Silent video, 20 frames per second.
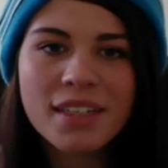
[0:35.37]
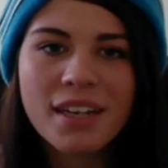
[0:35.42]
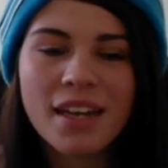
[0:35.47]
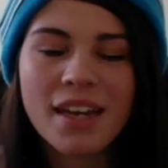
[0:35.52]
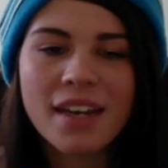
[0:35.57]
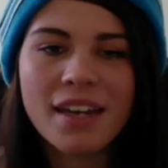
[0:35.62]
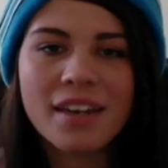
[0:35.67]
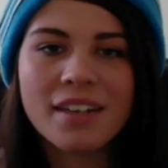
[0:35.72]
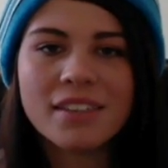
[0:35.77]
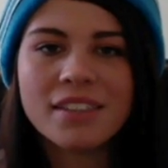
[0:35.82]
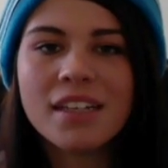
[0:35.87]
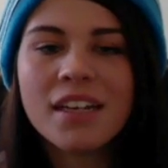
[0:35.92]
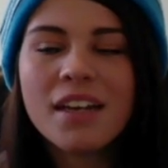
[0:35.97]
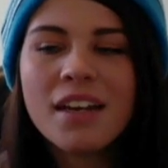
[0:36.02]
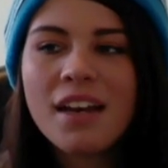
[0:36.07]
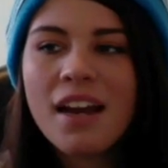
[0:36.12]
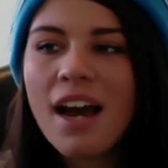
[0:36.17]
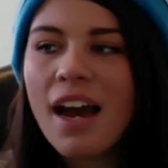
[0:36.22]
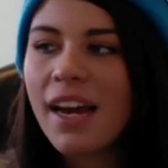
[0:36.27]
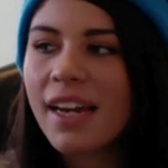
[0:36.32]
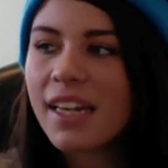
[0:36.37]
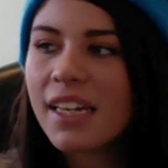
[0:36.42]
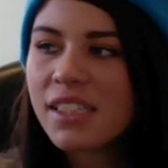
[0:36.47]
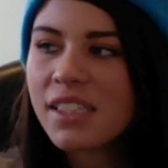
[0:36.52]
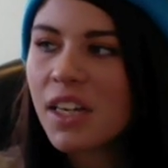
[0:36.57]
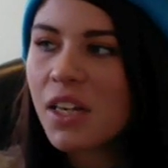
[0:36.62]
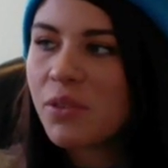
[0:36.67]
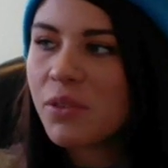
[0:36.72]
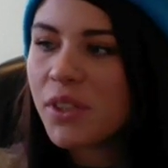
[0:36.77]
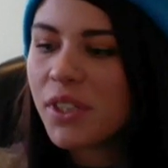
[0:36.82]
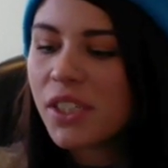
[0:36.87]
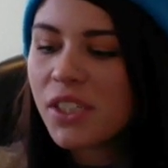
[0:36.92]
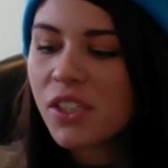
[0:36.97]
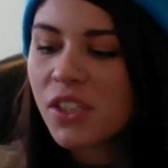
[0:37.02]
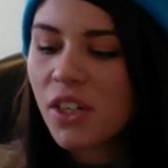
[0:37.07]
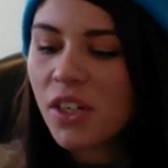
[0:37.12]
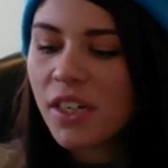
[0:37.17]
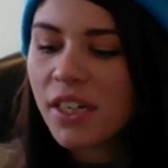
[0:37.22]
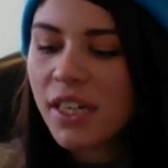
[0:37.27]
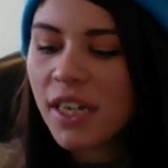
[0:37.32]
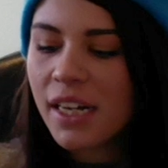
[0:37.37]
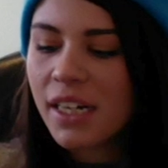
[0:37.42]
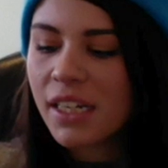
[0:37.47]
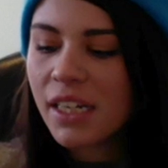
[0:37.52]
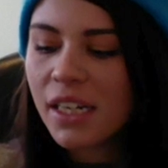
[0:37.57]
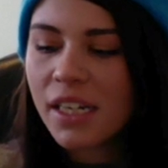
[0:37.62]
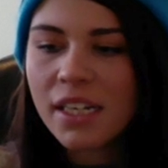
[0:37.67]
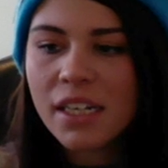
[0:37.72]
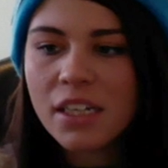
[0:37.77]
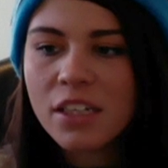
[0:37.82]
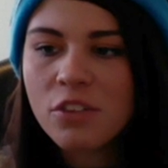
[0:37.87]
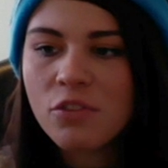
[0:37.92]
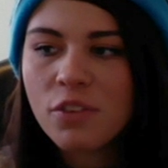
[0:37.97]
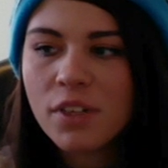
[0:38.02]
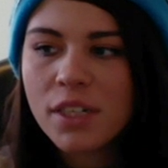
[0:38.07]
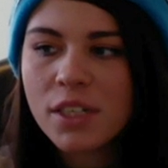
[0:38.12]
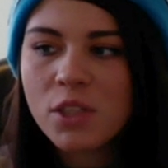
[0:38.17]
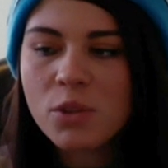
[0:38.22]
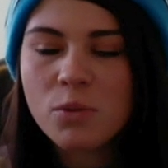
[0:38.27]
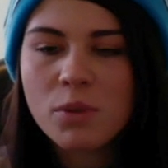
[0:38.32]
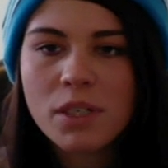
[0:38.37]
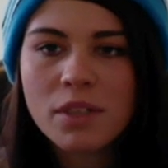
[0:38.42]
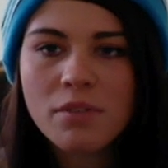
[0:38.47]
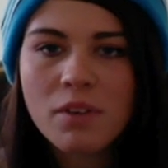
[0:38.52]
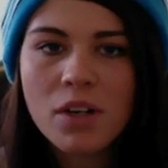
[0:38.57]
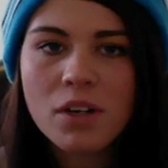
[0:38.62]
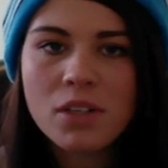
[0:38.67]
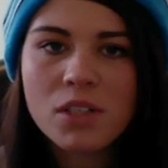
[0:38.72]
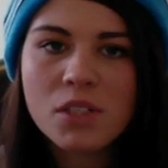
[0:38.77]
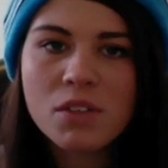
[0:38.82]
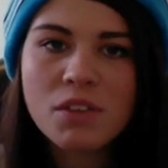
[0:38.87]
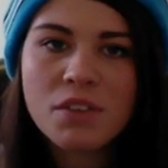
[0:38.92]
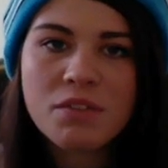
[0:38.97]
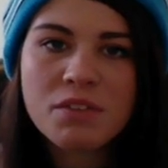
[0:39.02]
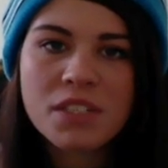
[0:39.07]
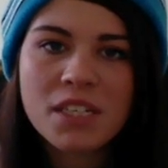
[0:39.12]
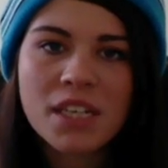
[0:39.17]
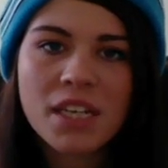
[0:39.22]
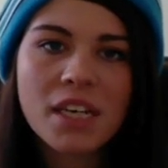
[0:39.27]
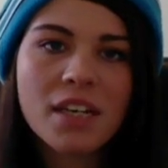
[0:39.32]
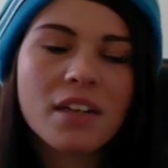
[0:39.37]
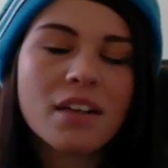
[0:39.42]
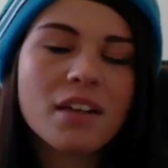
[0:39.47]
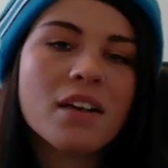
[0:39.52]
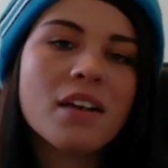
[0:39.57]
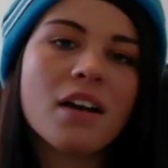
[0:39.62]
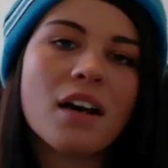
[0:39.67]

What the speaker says: And I guess I really started kind of getting into fitness whenever I was 15.